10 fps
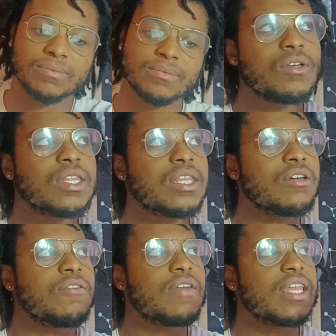You can think
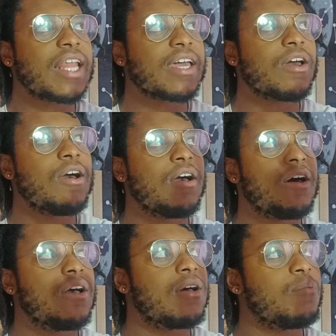of it like
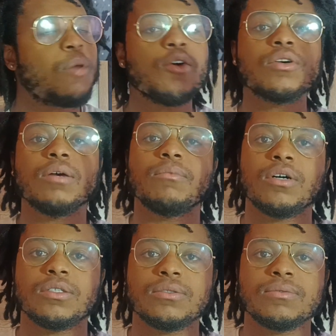a
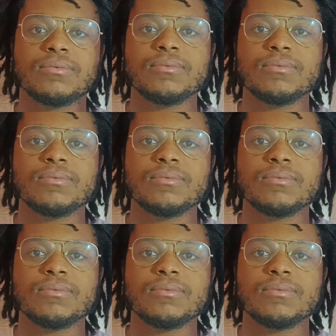Pokemon.